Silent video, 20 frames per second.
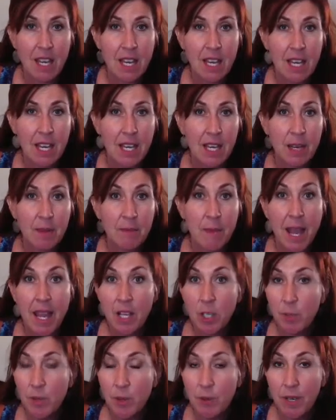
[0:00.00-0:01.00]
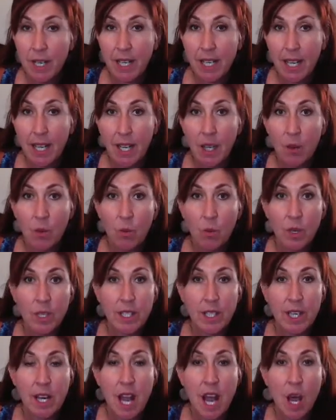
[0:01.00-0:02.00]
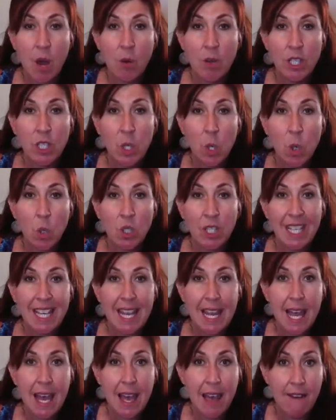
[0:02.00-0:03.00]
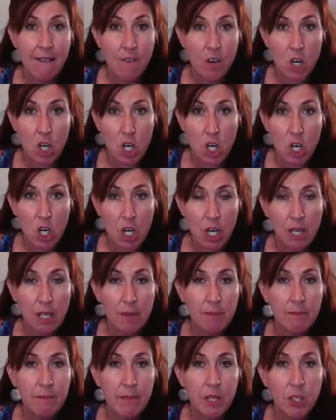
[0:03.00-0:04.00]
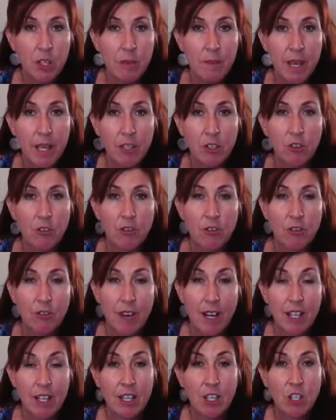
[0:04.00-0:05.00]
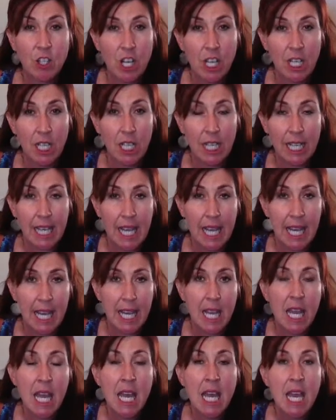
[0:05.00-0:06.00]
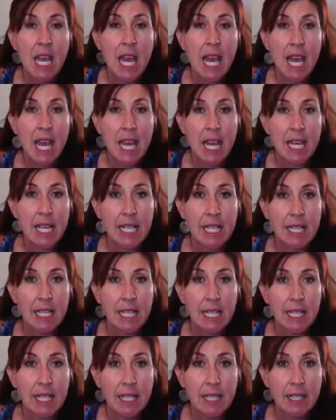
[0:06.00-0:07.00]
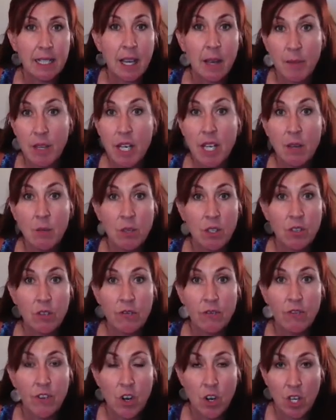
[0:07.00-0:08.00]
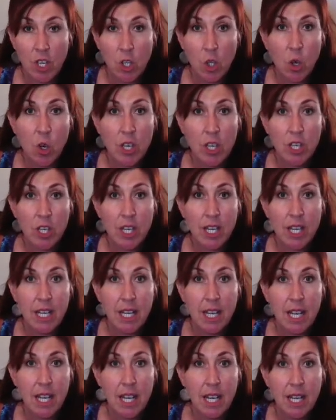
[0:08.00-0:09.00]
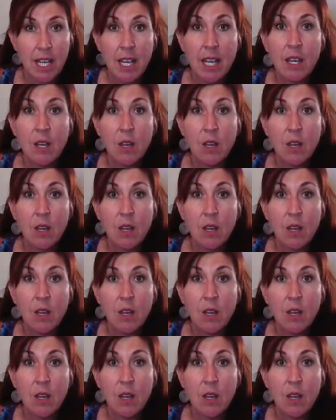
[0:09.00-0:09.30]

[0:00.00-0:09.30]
My husband Rick was an always, only, ever Mitchum Extra Strength Gel guy, and I mean, he was very loyal and he